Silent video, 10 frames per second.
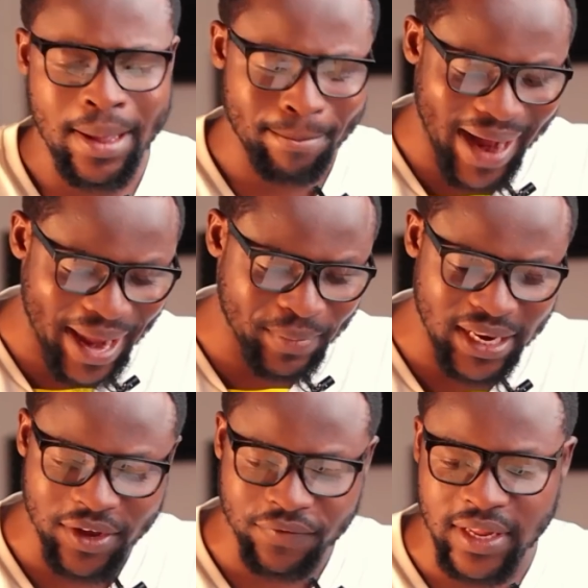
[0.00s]
But I
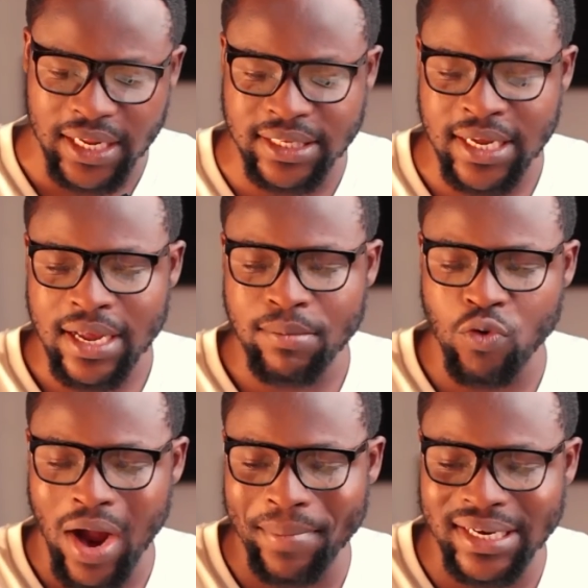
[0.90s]
believe that
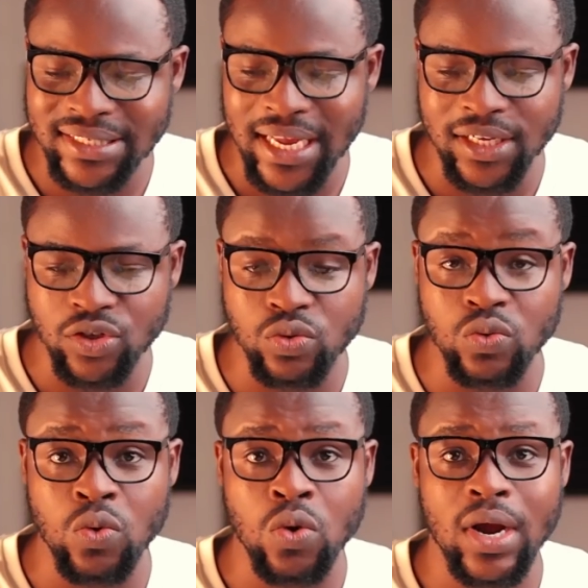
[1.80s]
Mohammed Salisu